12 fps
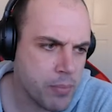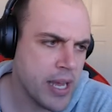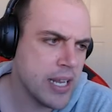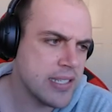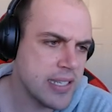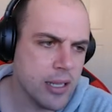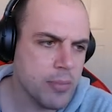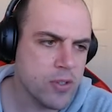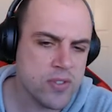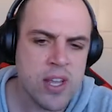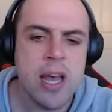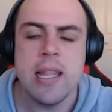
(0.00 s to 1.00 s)
many
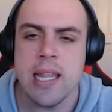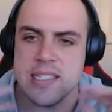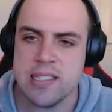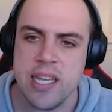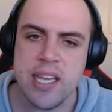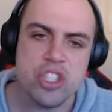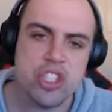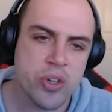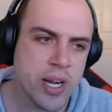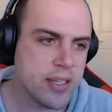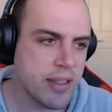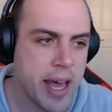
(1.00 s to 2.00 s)
syllables. Let's
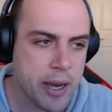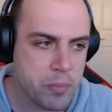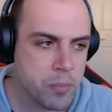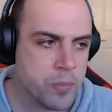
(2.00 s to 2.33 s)
deconstruct that.